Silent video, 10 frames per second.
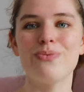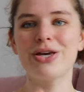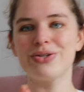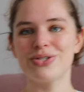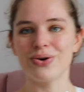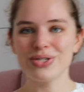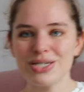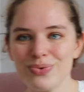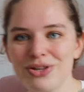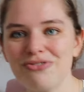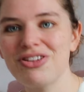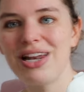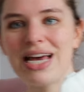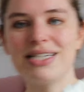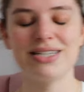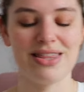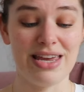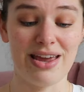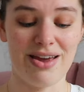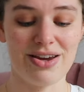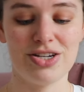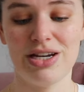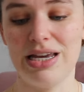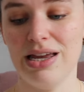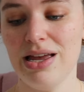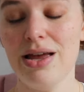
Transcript: because socks is one of the last thing I actually